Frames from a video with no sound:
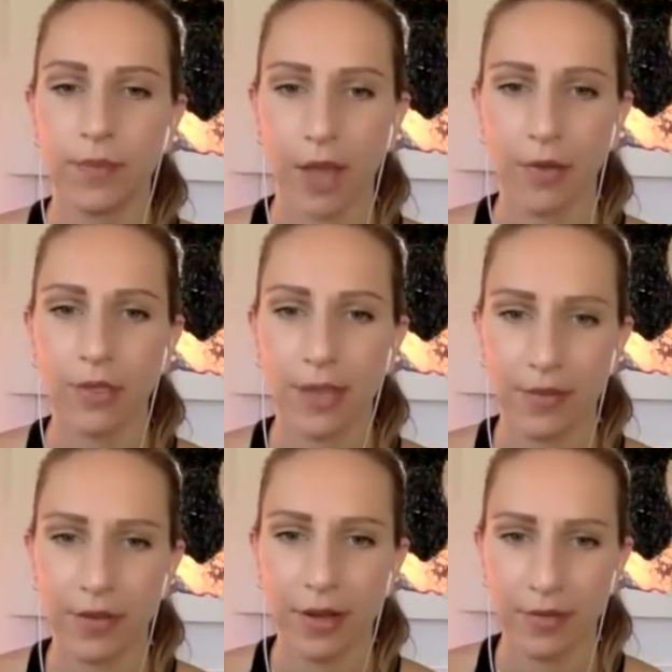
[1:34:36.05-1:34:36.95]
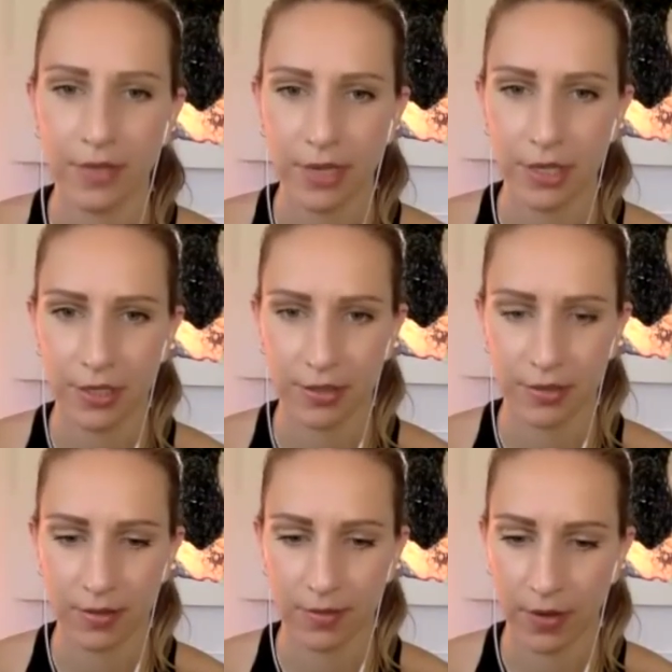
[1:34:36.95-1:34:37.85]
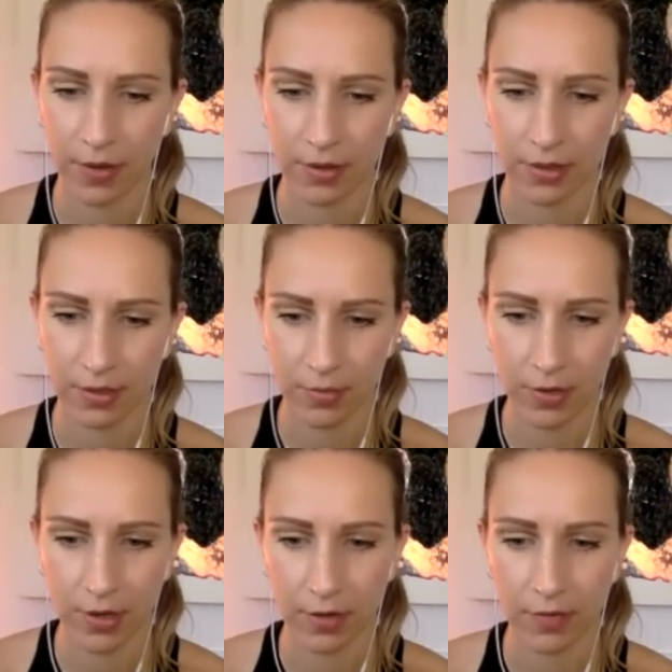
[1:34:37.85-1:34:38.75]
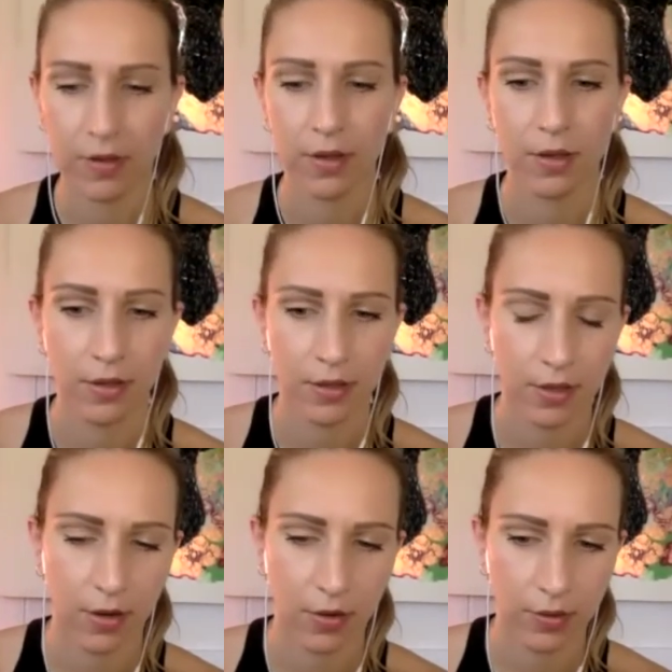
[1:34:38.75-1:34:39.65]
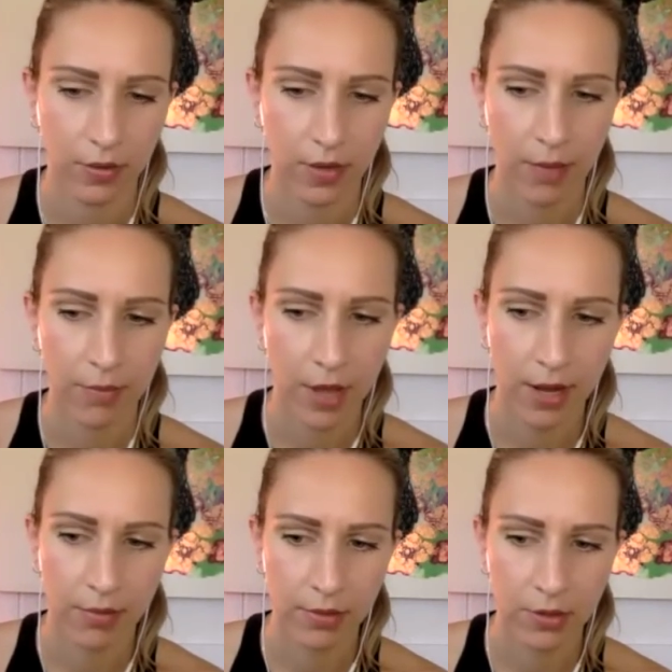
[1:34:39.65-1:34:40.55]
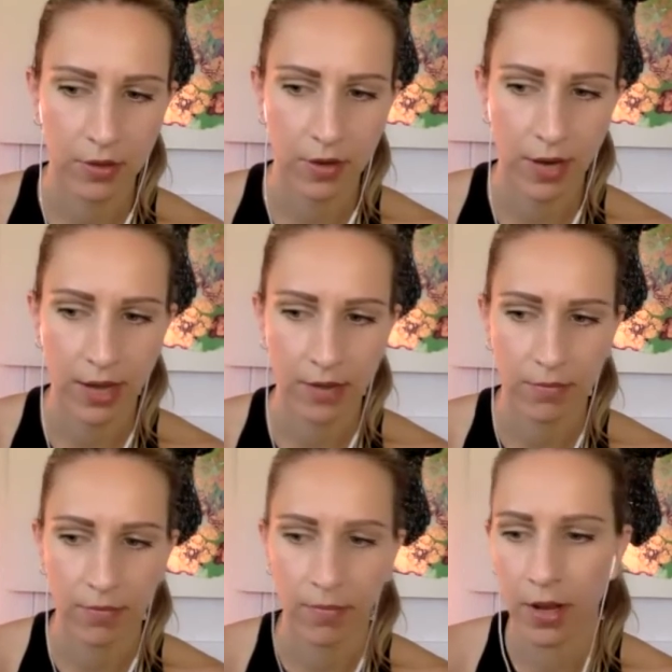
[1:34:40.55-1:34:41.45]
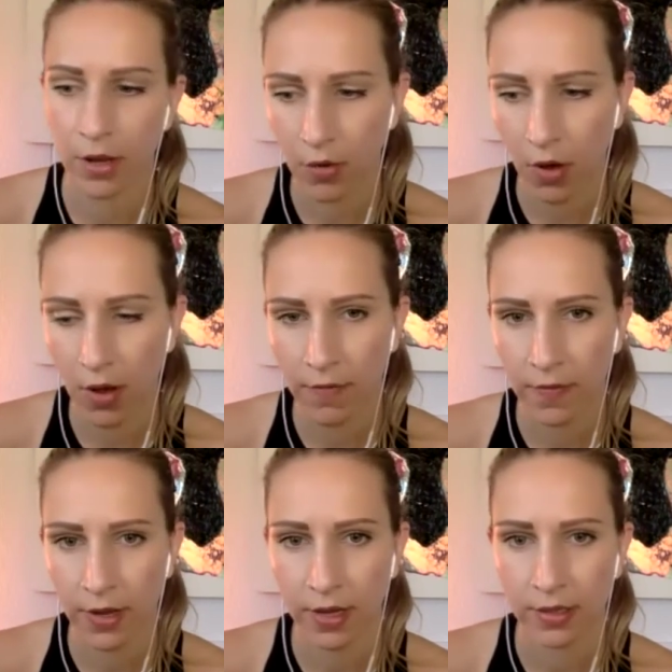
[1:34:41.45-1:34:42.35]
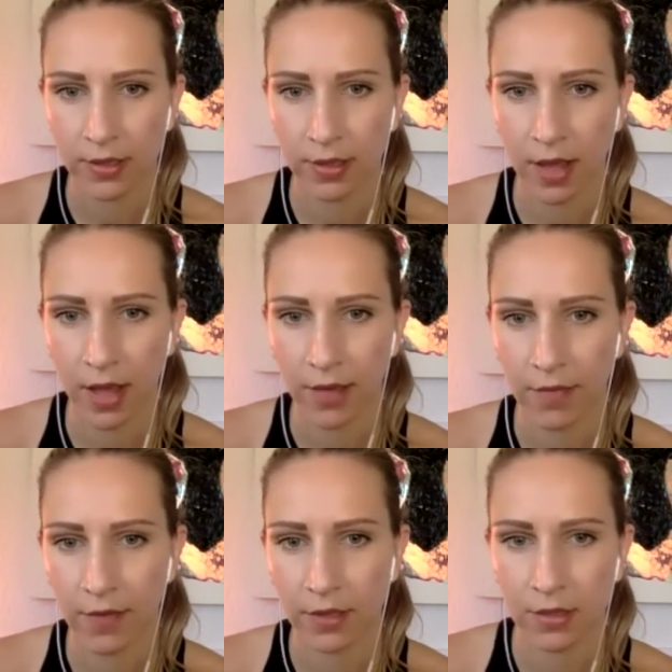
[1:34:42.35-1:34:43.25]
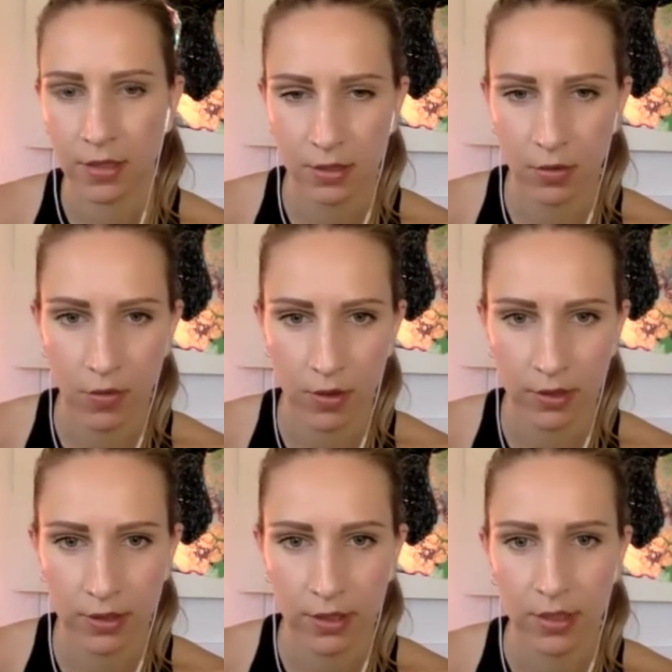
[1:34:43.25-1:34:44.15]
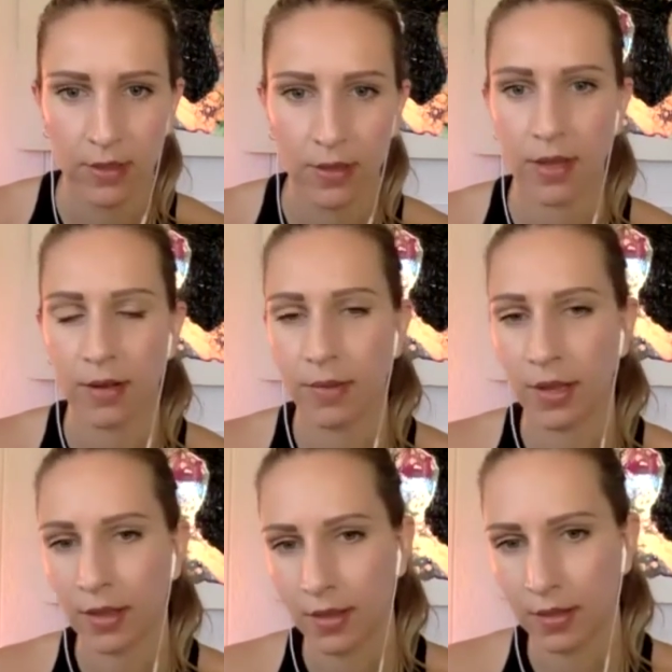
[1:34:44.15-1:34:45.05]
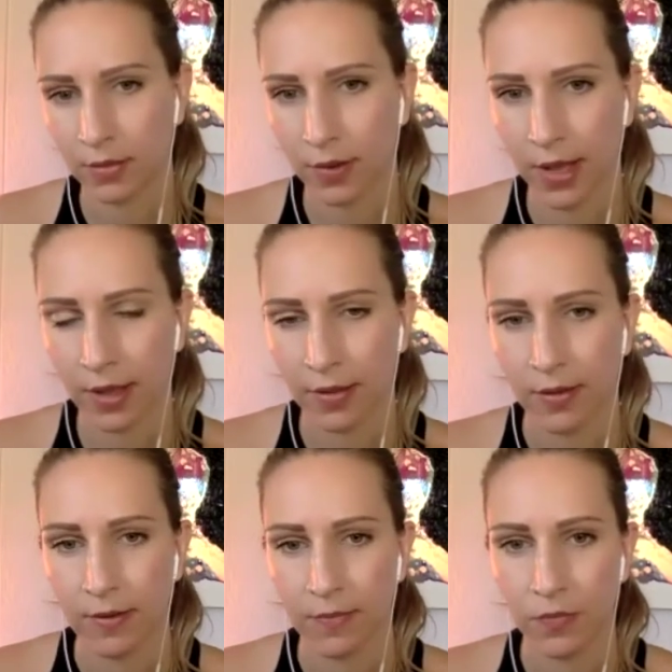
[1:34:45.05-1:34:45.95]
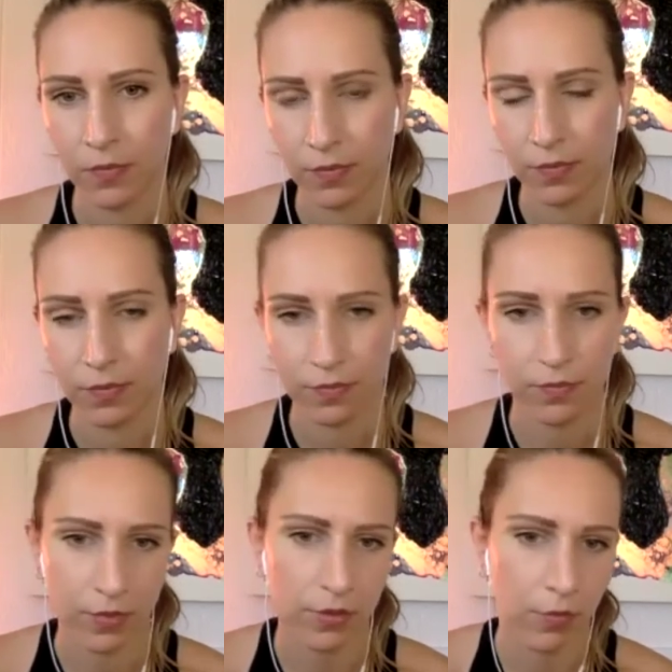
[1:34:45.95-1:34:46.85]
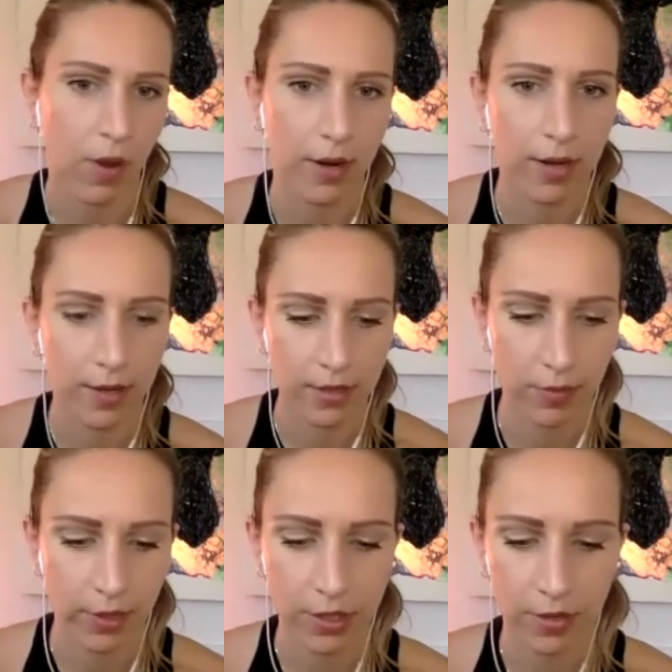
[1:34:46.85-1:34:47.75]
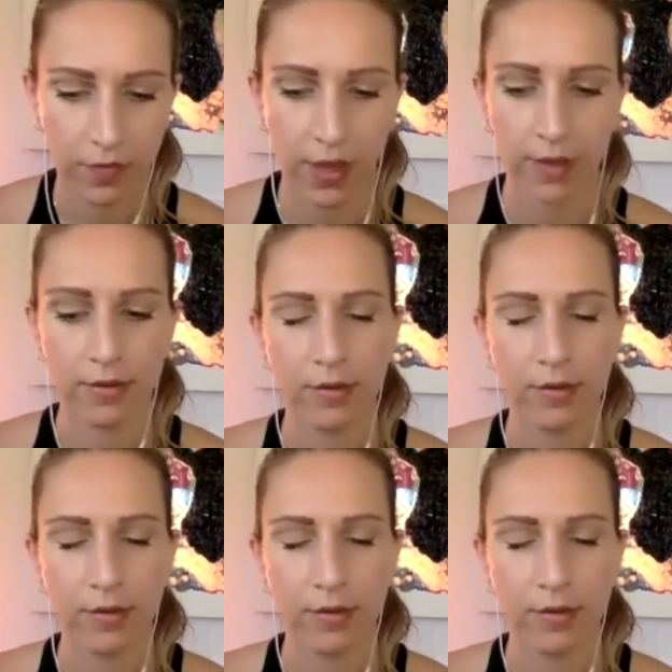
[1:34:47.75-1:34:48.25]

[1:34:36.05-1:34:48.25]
example? I was having a conversation about it this morning of, you know, I'm not able to create my new offering until I fix this course and make it this way is one expression of that.